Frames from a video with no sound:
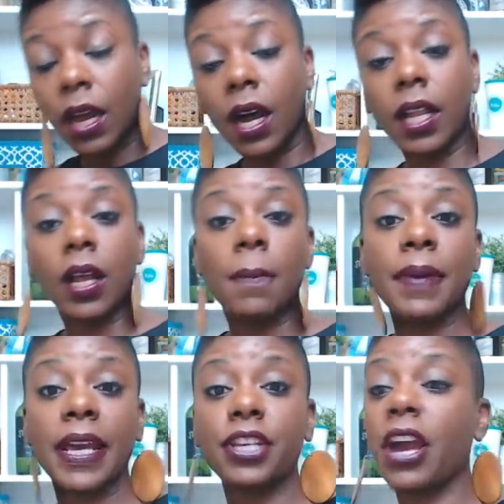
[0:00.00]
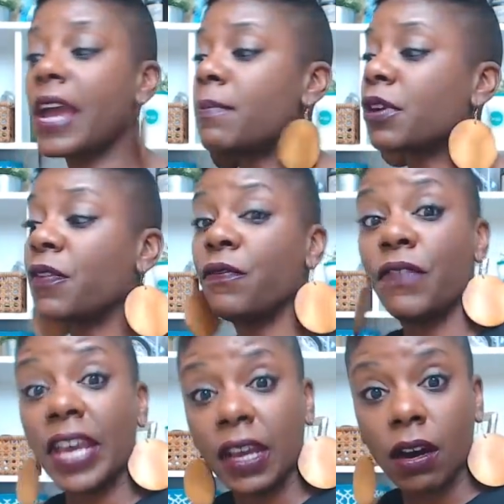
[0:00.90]
a little bit, you're able to
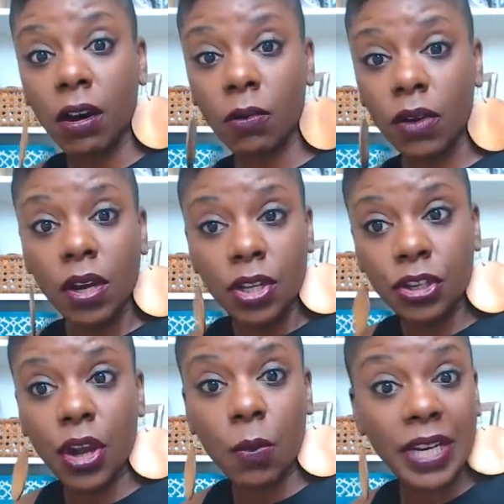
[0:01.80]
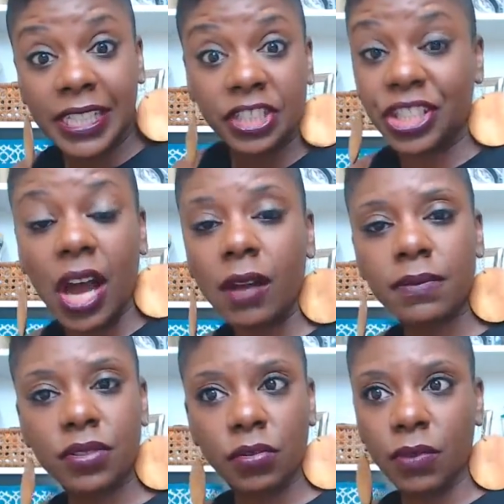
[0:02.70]
feel, you know, when he
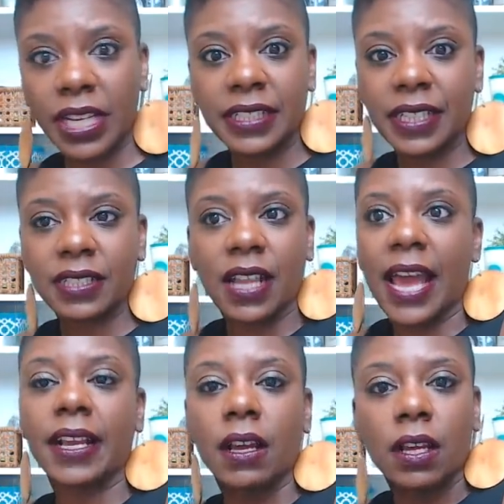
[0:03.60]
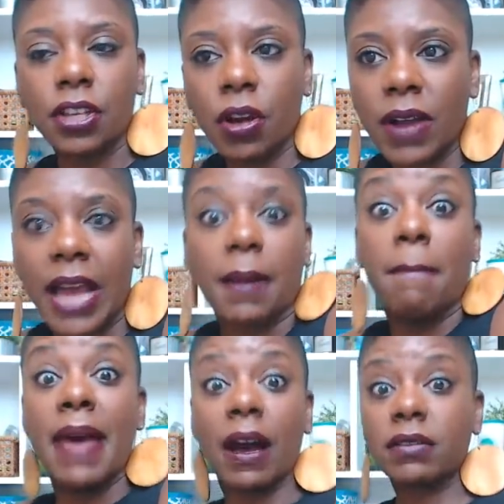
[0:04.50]
jumps or when he just like, you know, kind of
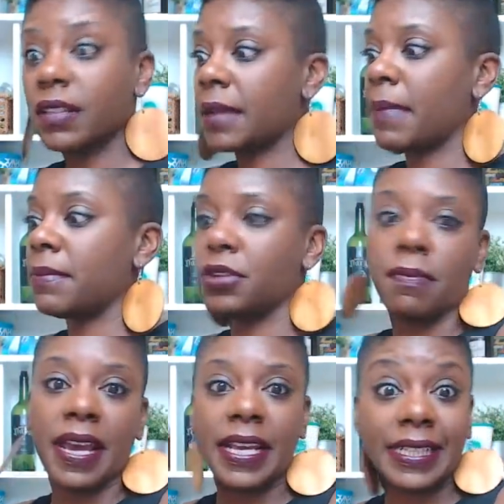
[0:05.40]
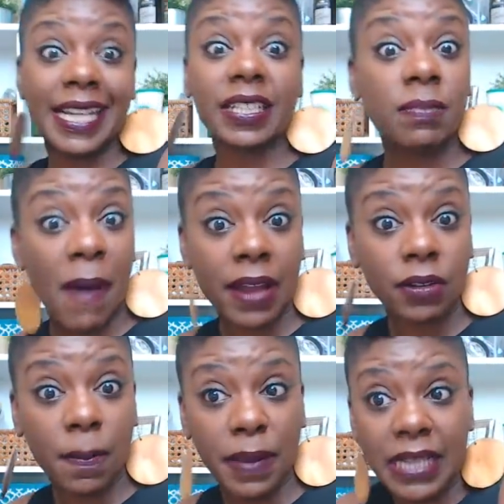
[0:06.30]
melts, like maybe you may hit that spot on
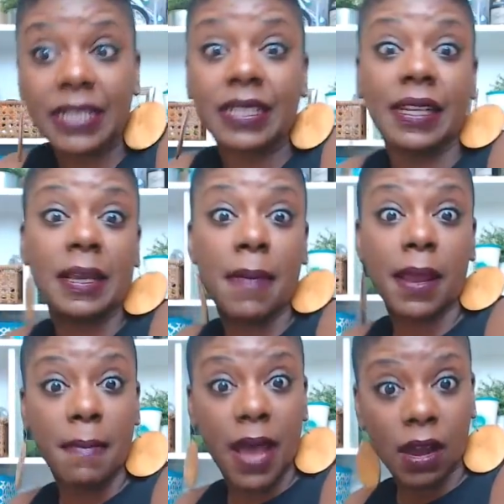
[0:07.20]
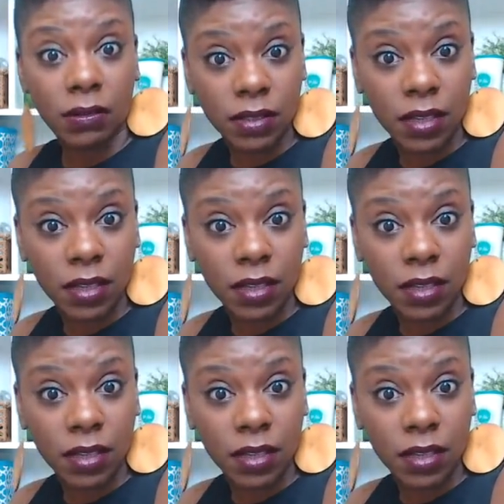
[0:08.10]
the penis and he may melt.